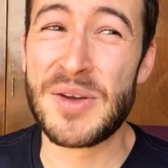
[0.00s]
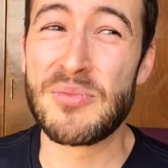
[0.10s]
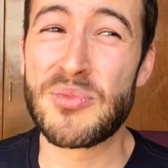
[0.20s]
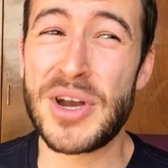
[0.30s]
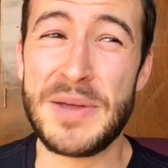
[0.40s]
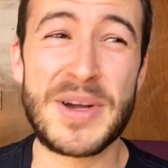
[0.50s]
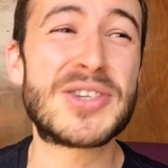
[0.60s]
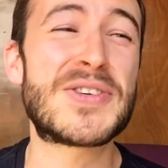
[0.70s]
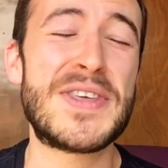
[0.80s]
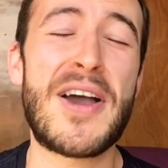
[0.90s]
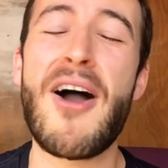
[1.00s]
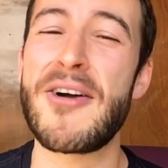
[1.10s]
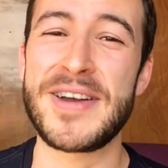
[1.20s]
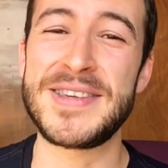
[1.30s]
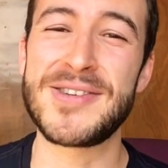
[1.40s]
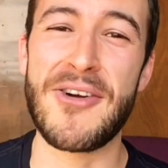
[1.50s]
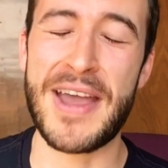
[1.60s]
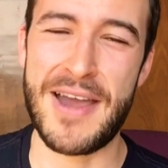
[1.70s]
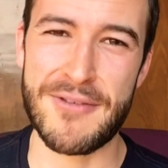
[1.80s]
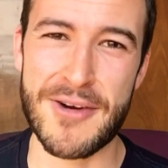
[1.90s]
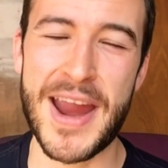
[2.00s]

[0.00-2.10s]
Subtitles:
pretty much the hardest song ever,